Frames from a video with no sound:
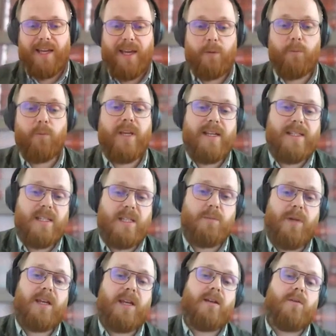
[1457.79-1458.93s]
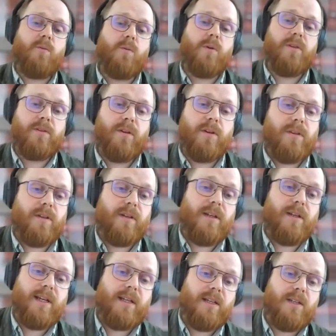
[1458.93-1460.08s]
can we estimate whether or not they're
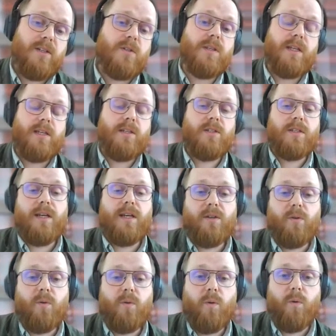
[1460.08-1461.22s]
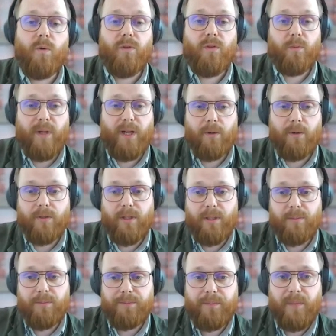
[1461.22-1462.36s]
connected to the internet or the power
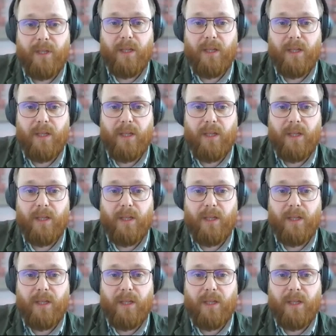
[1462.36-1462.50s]
grid?